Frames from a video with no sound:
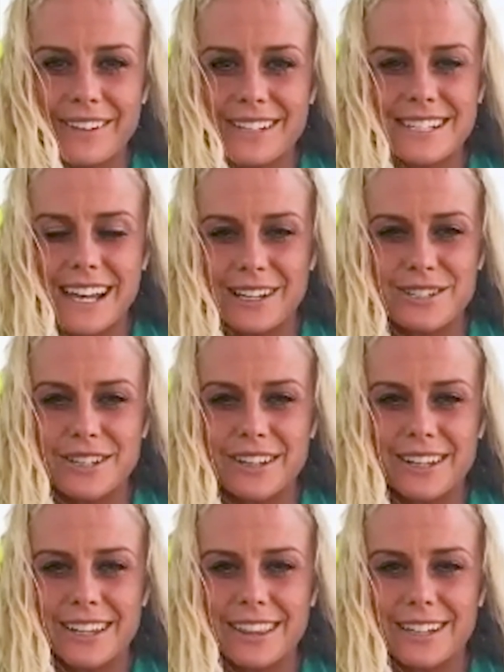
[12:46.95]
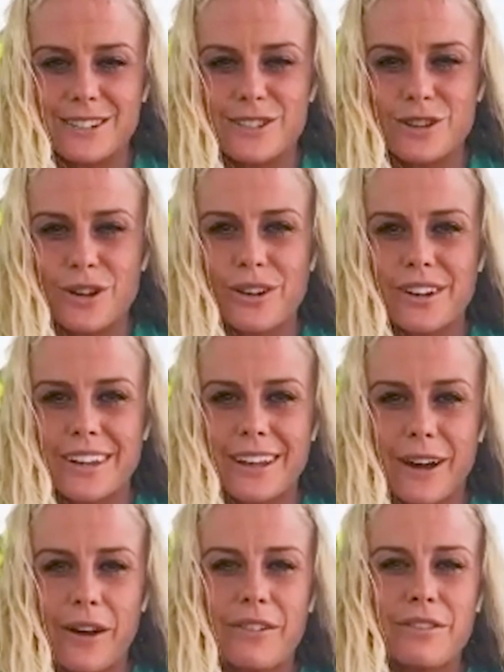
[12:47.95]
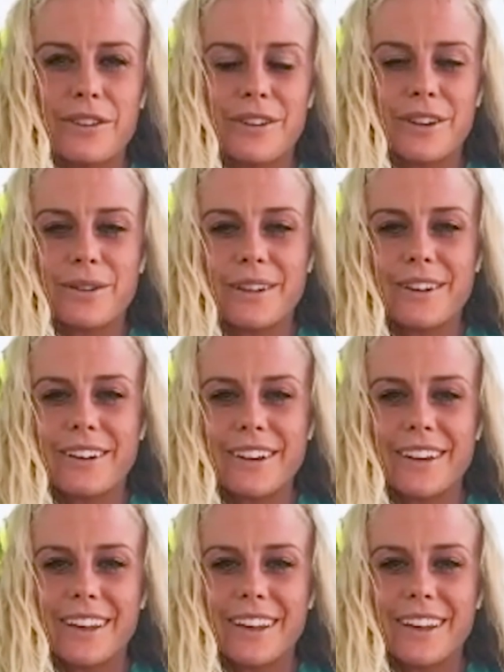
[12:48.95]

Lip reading: It's actually the journey of your career,